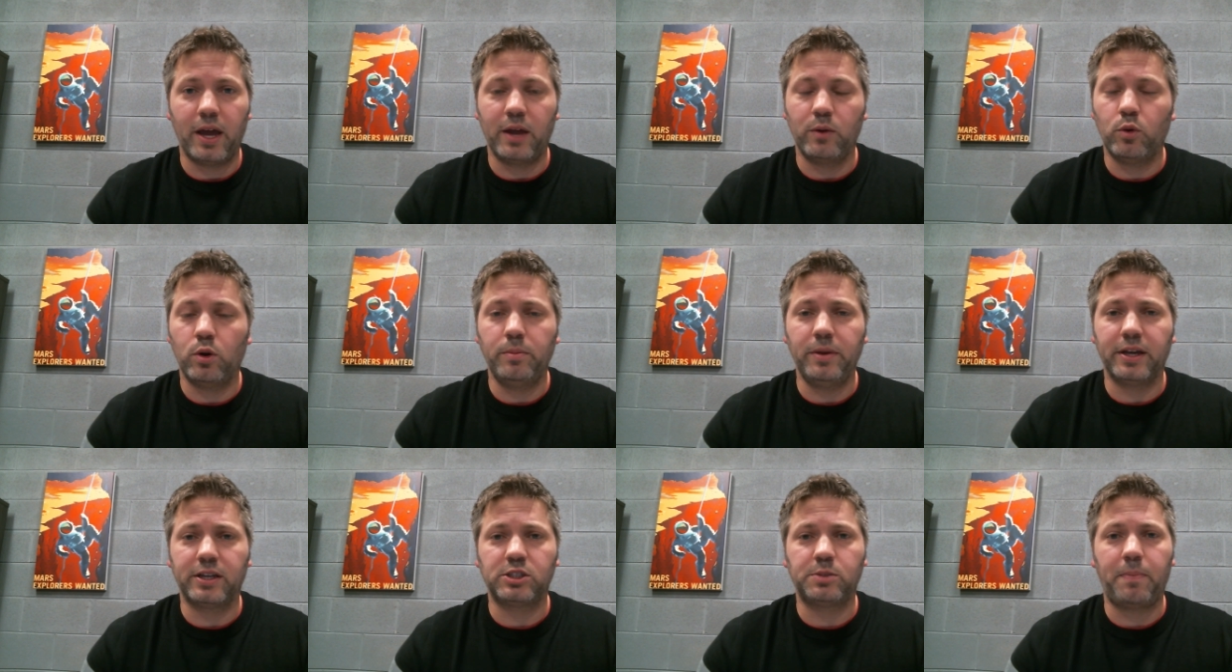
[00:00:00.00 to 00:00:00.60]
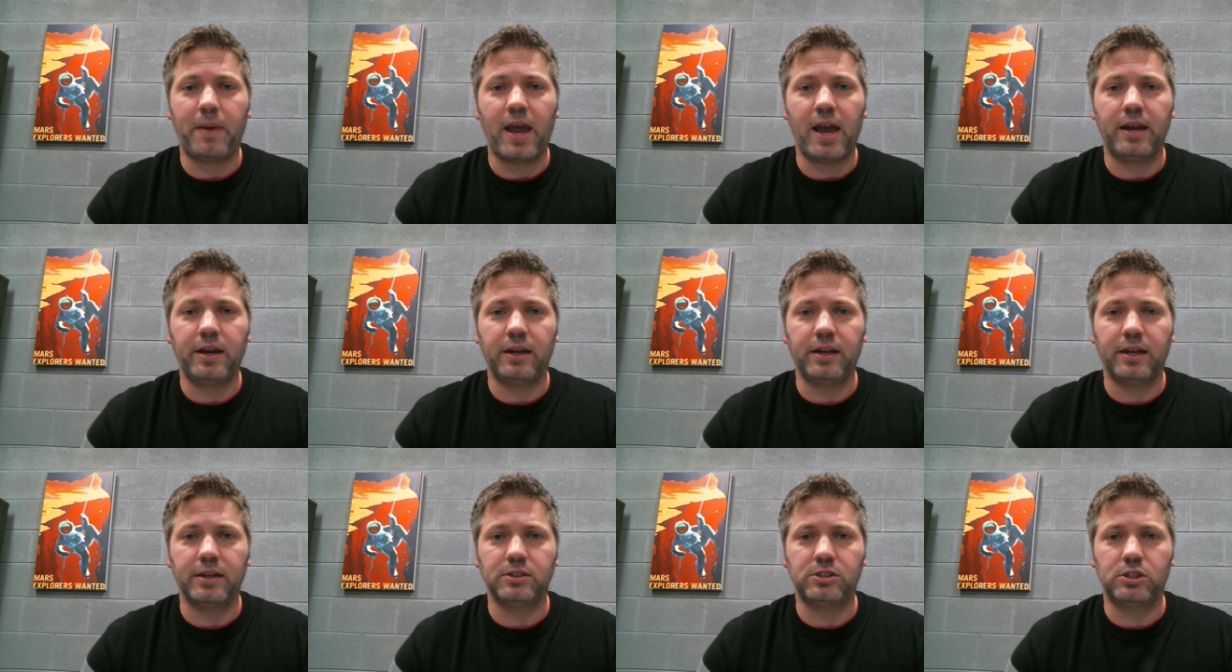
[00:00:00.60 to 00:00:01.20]
And we'll be expanding
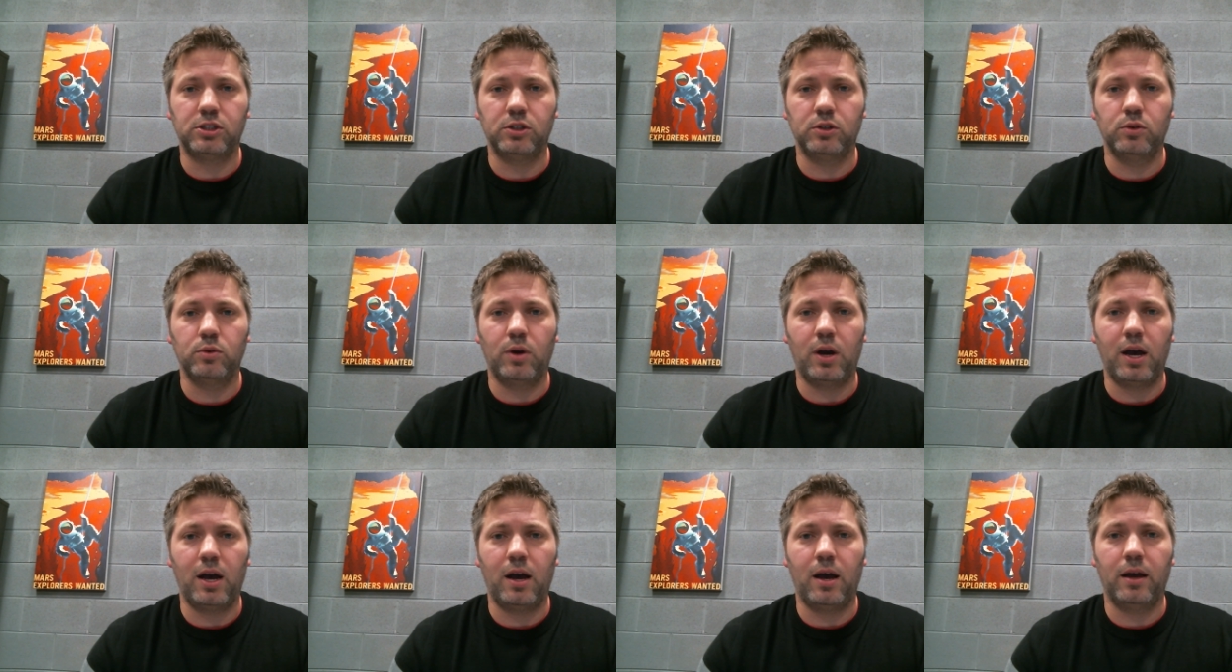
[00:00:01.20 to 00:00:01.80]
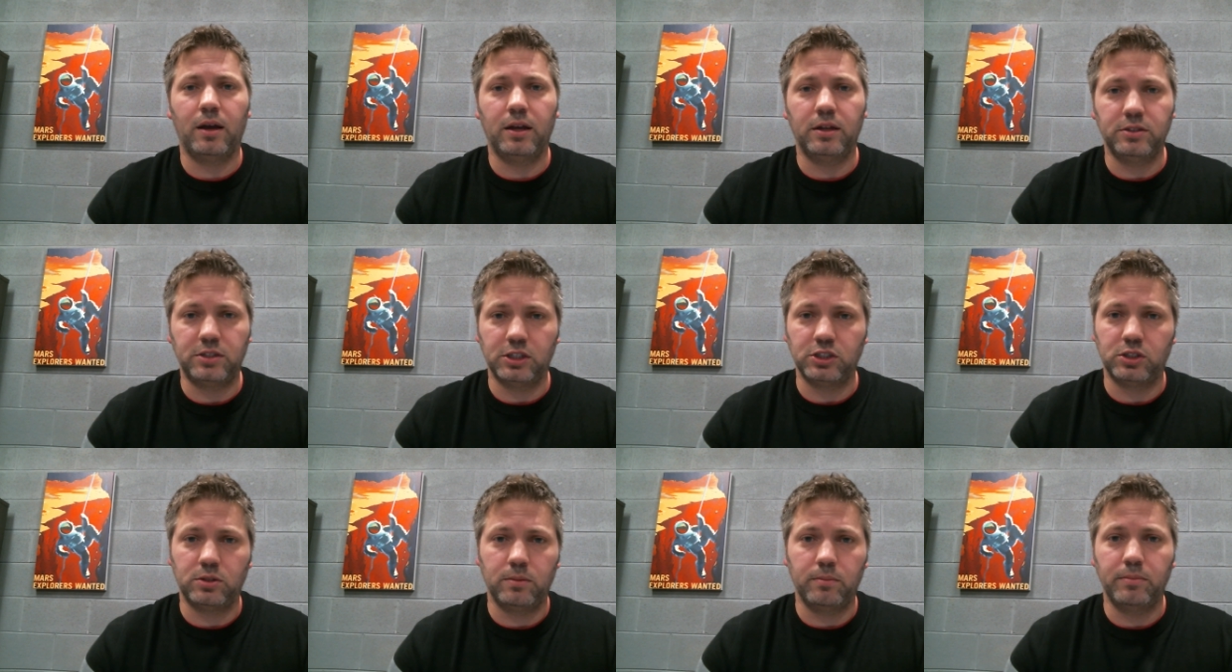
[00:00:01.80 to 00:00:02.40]
into uh,
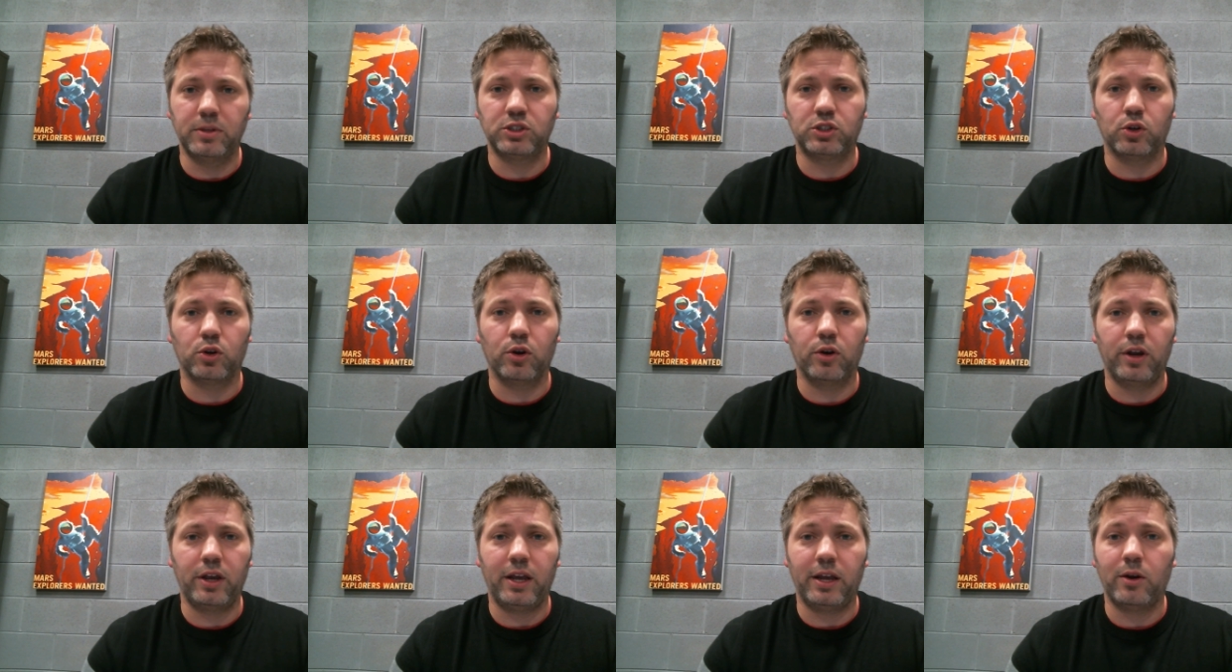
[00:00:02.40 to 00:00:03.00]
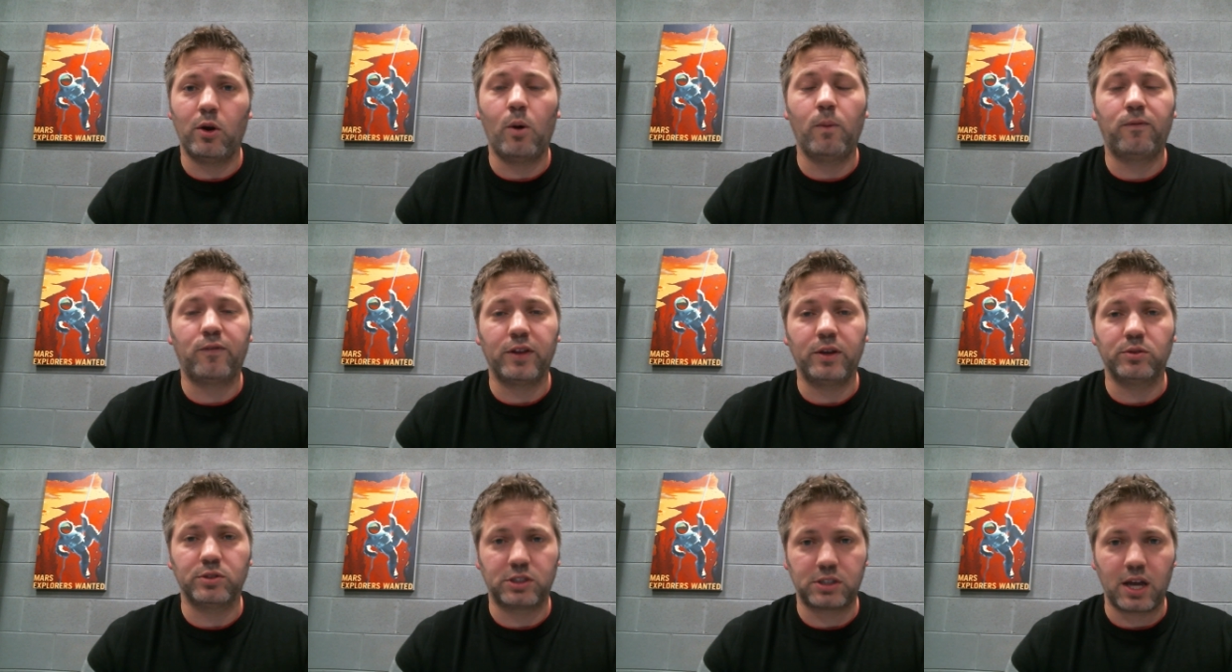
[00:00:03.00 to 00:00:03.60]
Missouri and hopefully
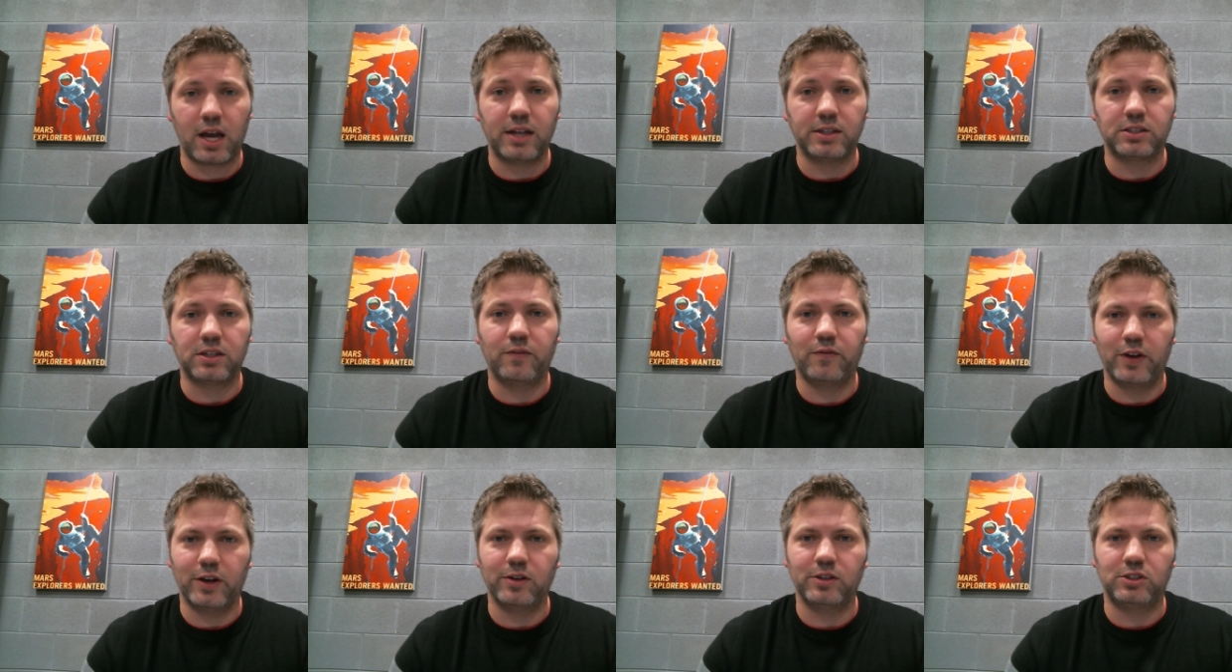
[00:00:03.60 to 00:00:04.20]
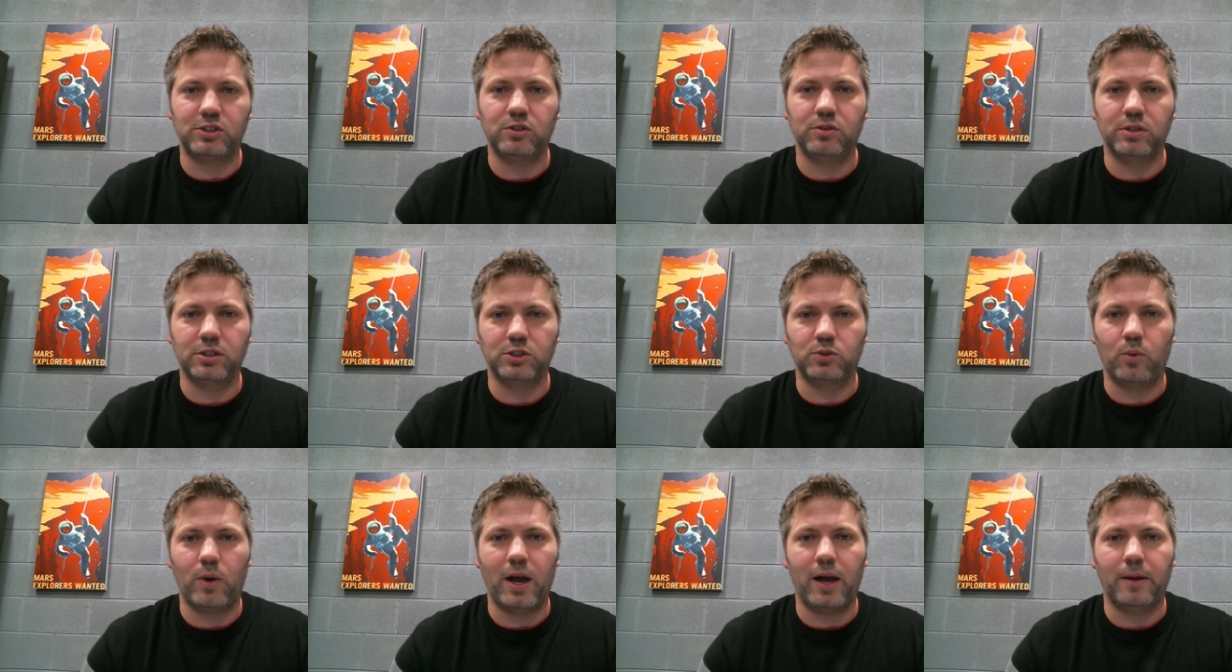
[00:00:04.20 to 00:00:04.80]
Wisconsin very soon as
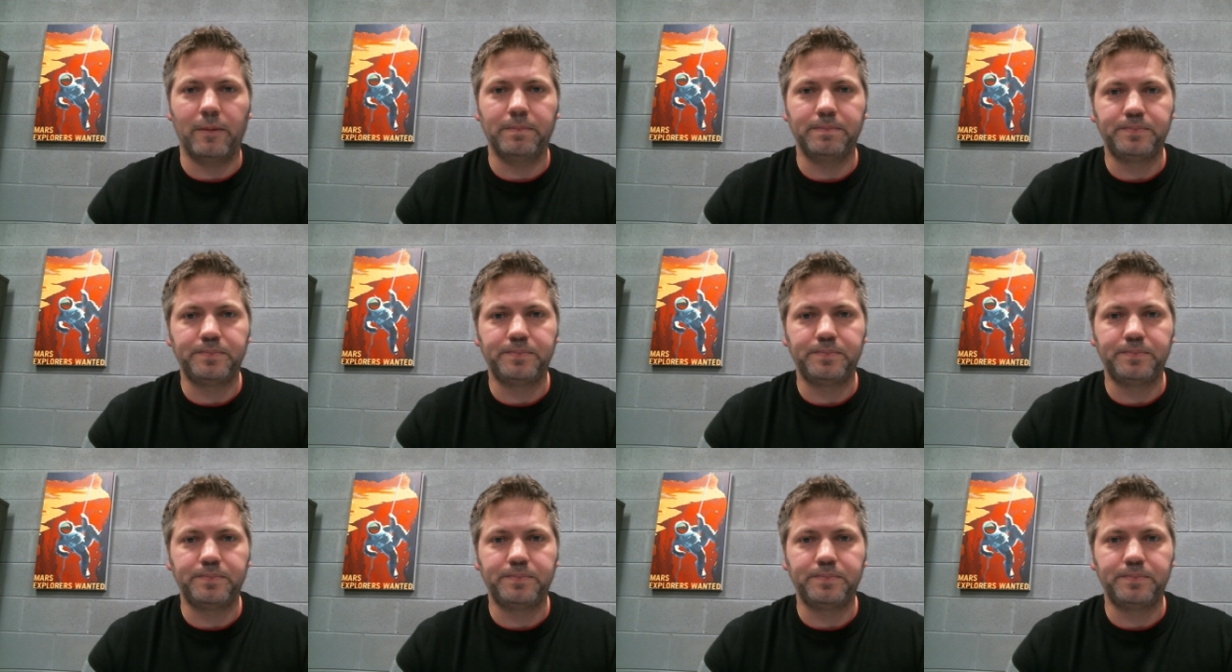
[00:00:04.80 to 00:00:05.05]
well.